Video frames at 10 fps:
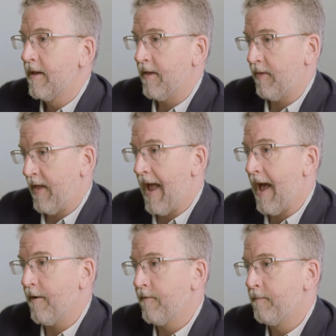that they
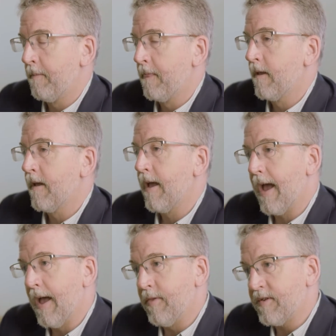have.
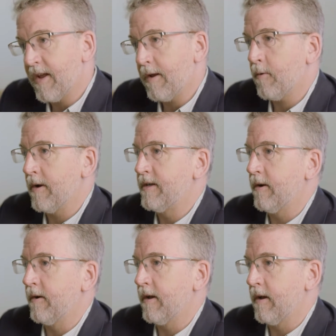And the second
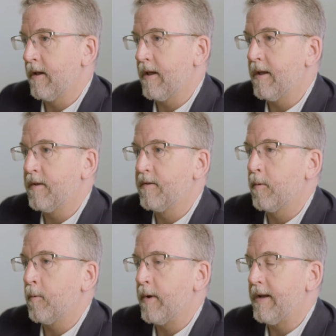criteria is
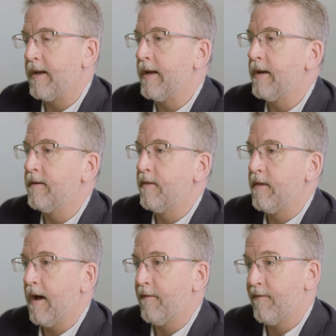we need
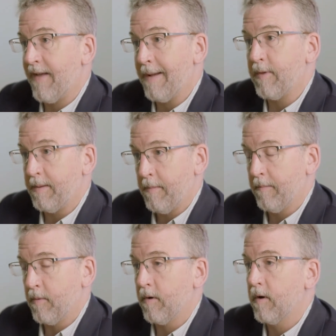a family
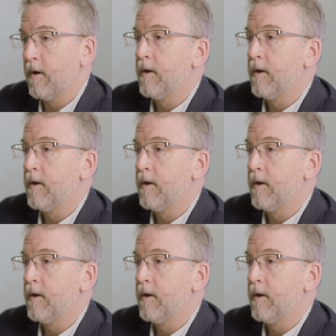member